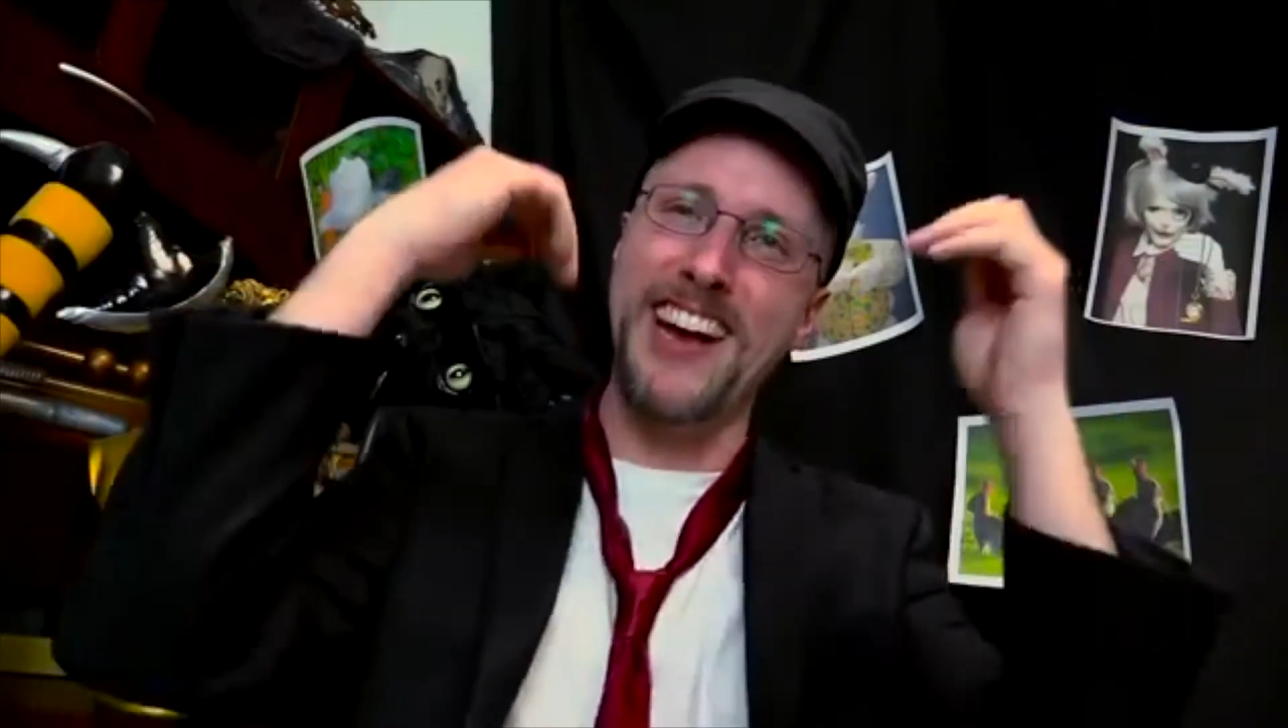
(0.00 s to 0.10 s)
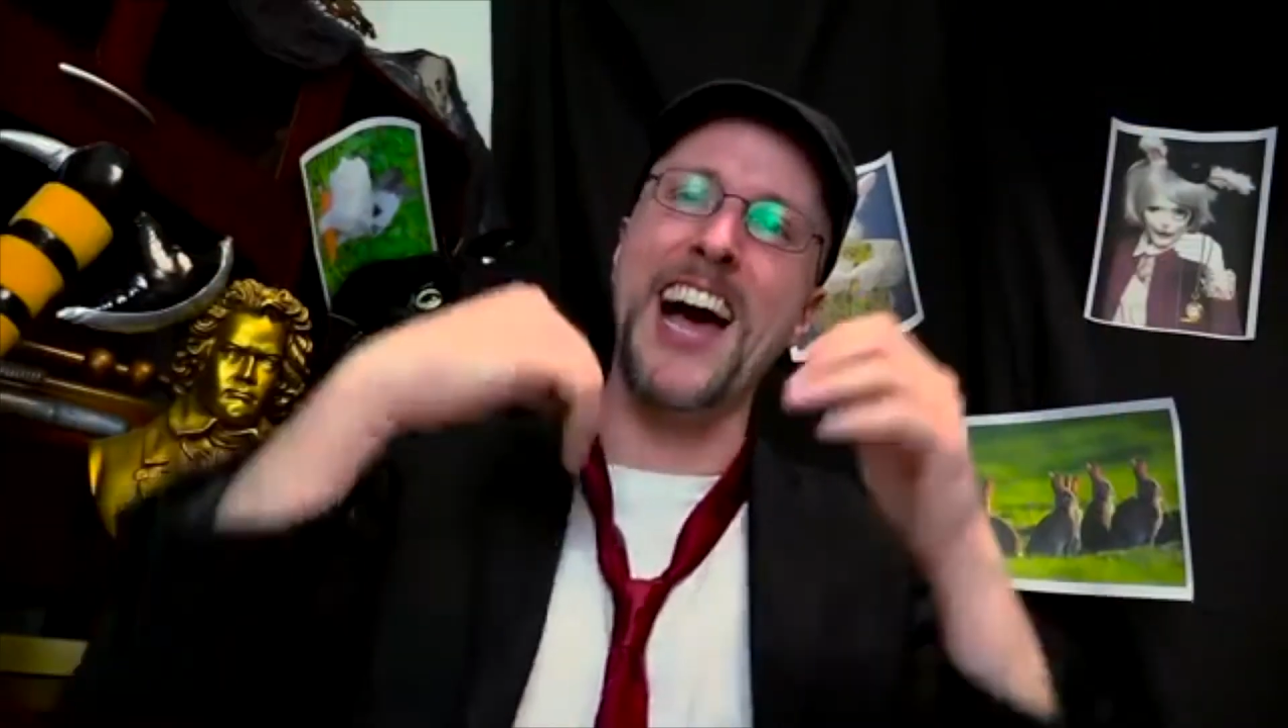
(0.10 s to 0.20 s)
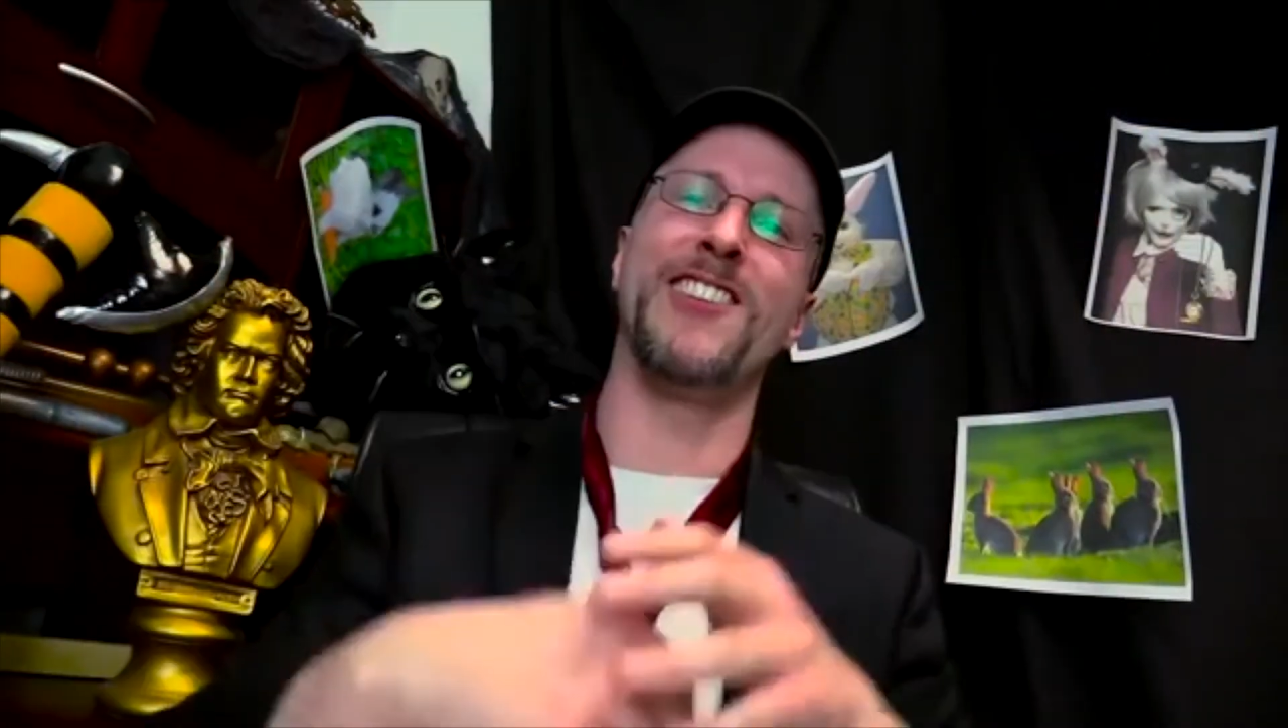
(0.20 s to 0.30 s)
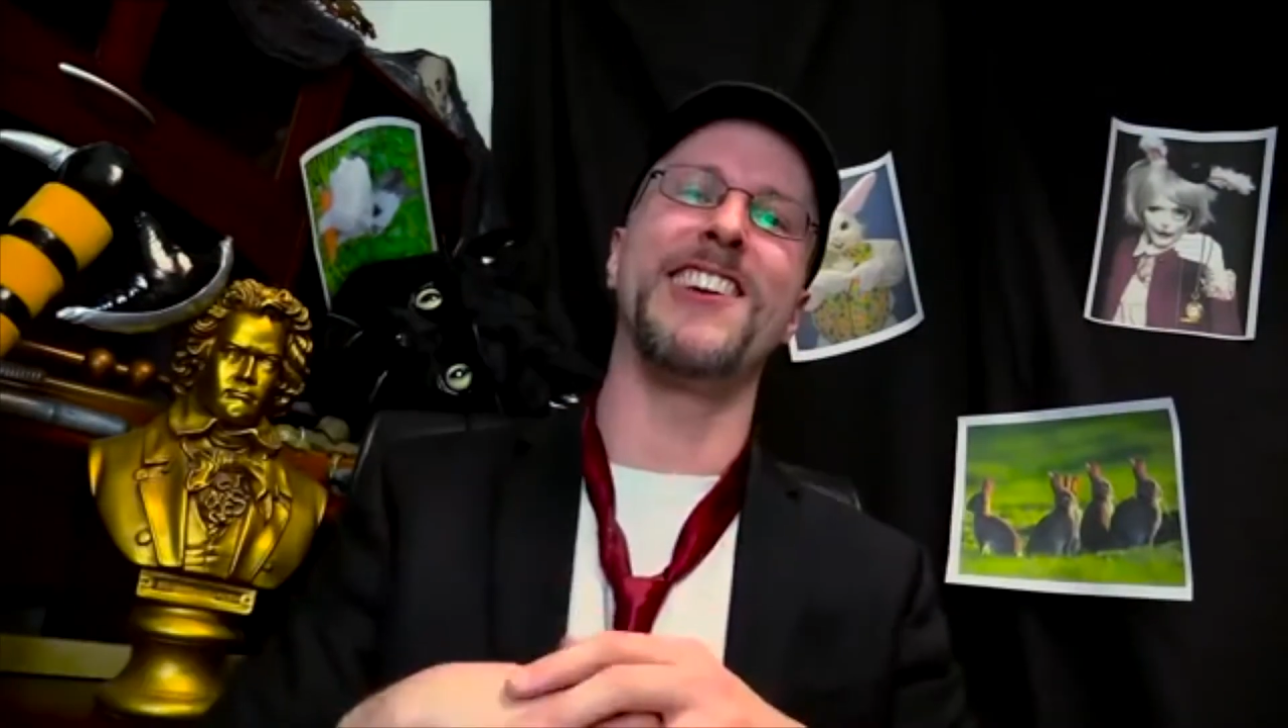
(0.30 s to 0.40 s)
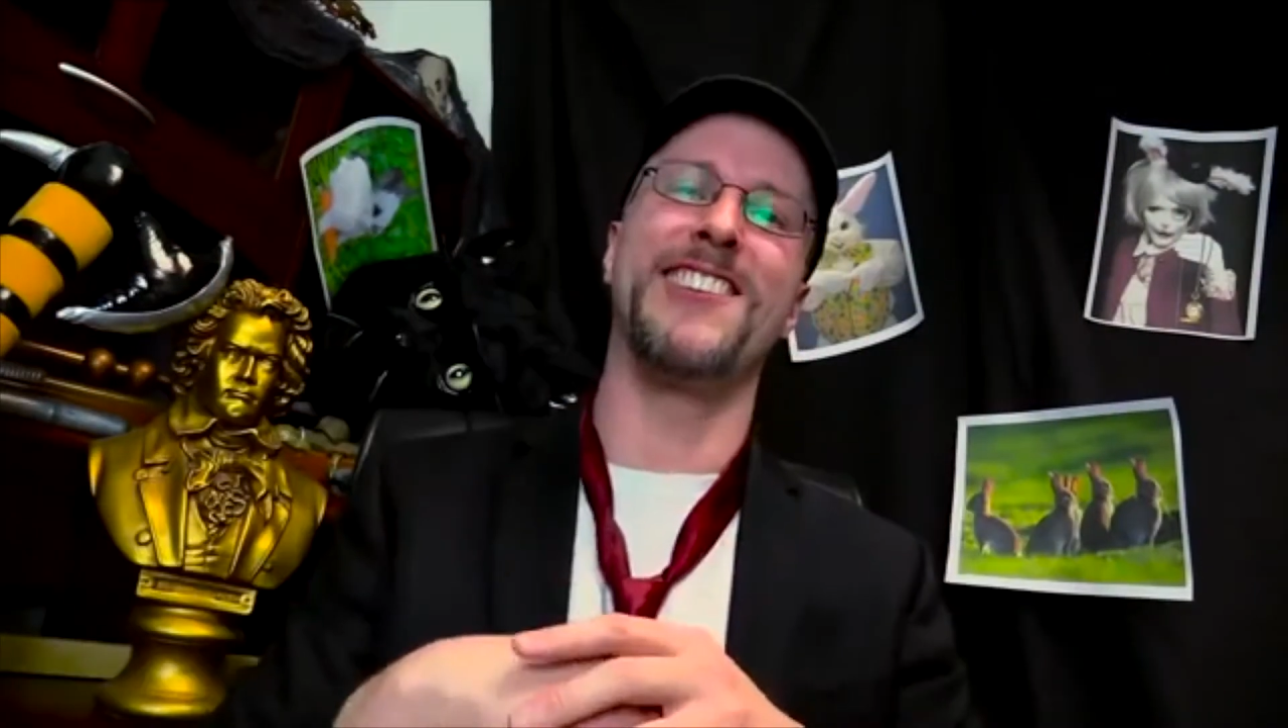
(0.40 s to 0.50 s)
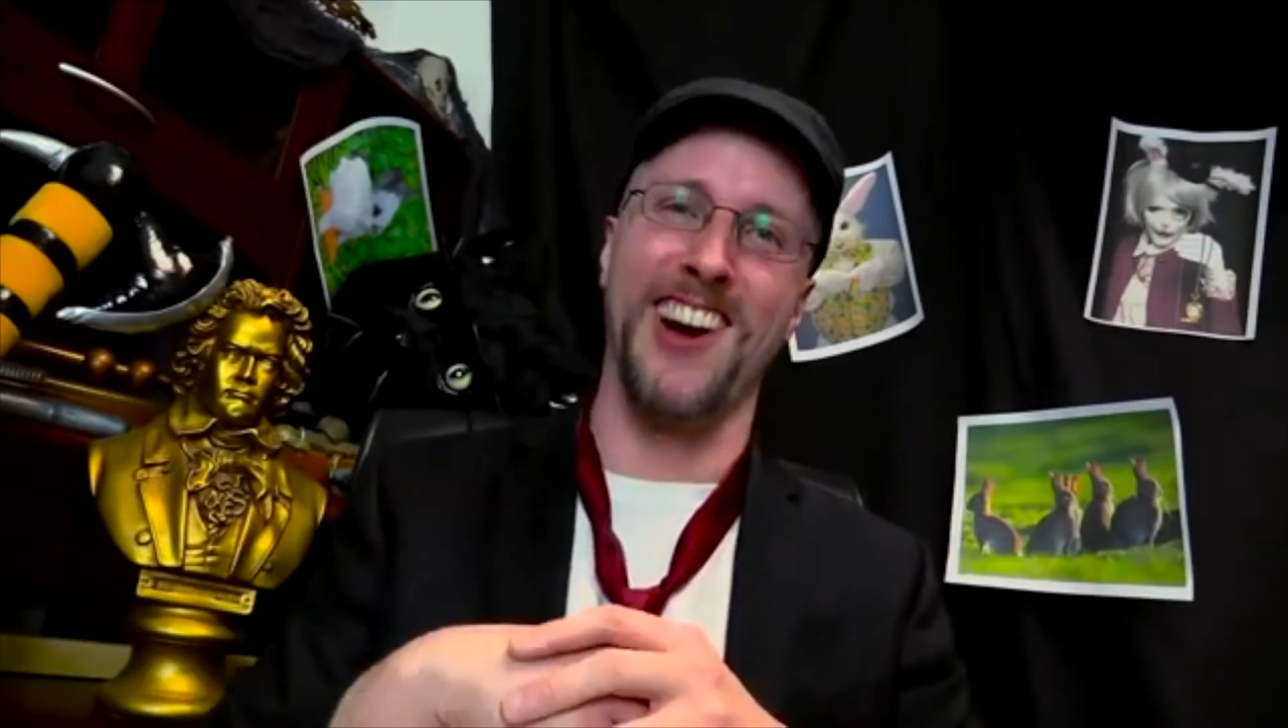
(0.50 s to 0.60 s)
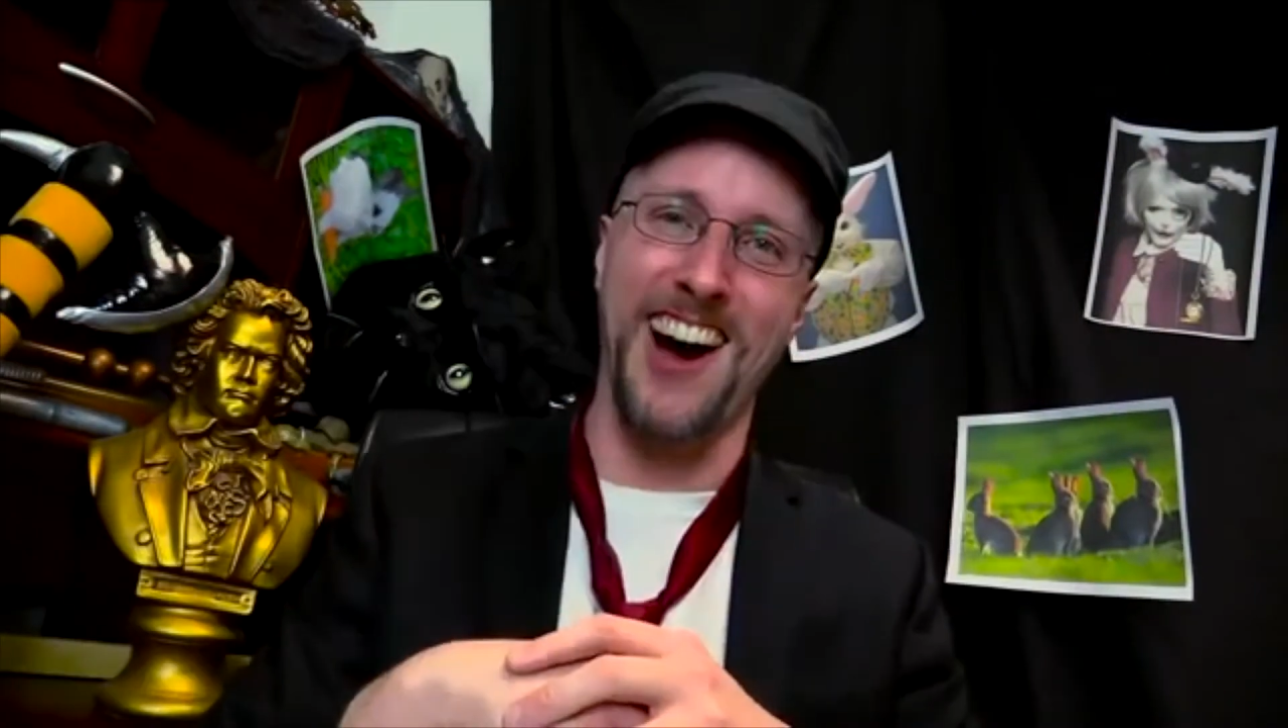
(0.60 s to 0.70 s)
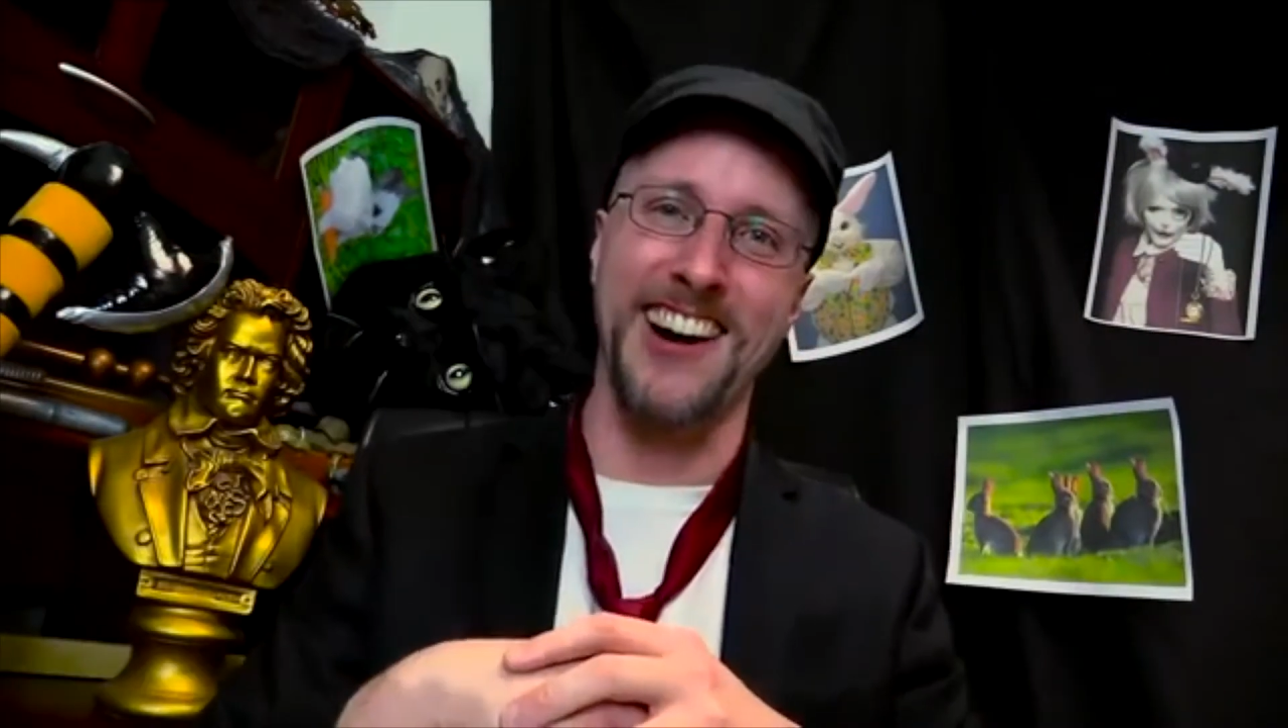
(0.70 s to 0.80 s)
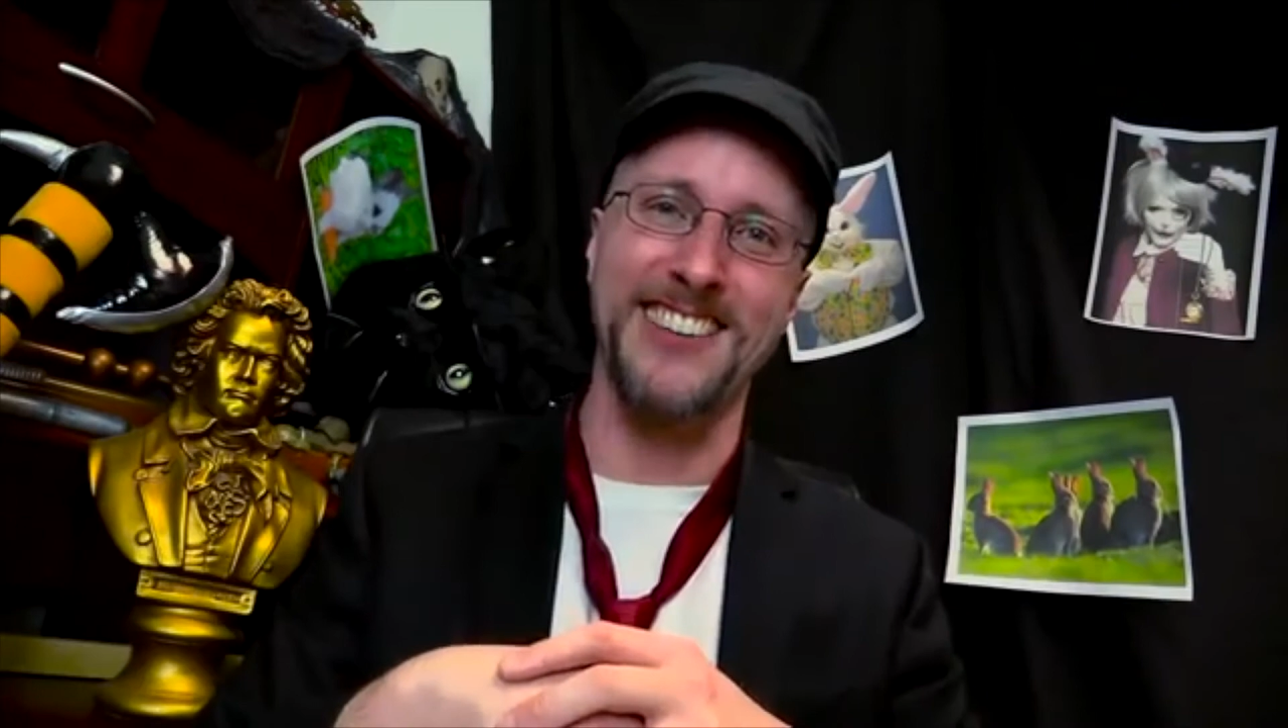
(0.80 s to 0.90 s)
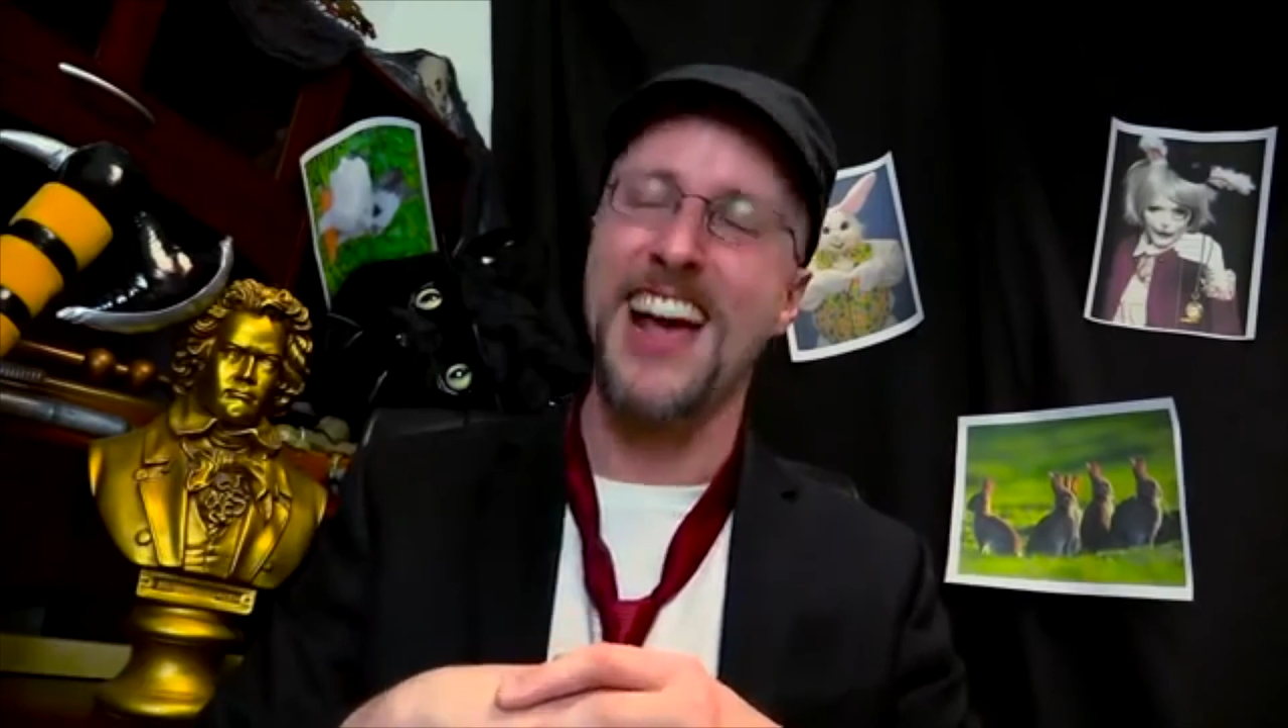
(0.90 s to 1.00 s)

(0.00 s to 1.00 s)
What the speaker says: down to tarts.